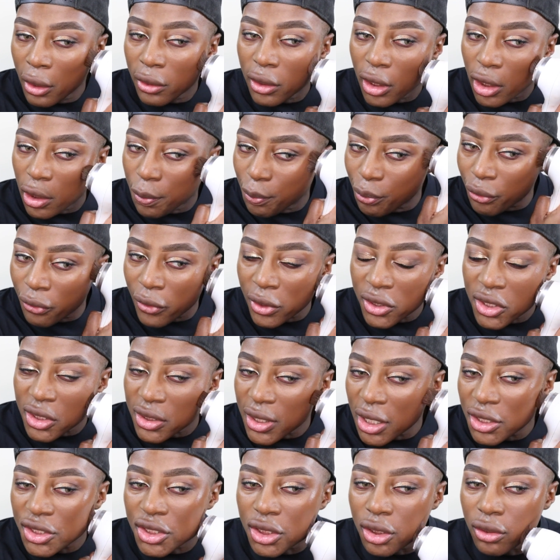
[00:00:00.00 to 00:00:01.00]
This brush
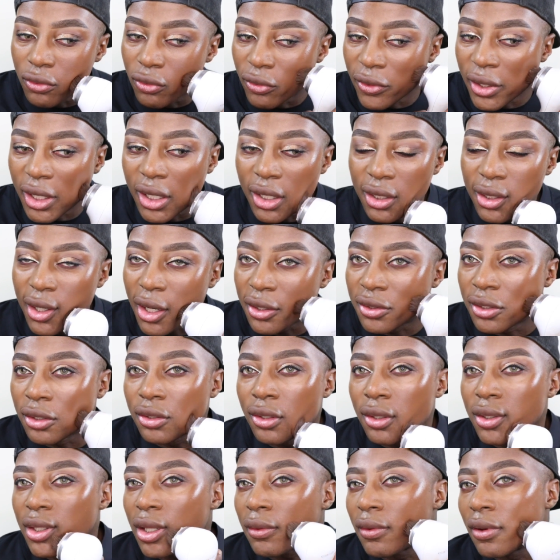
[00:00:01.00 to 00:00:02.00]
is actually really nice. It
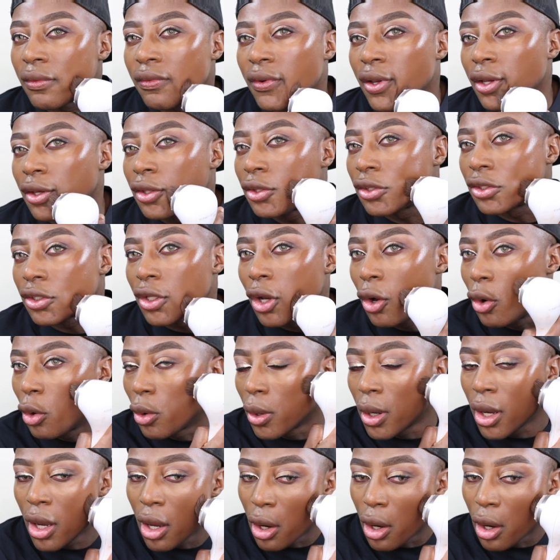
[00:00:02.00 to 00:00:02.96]
does everything so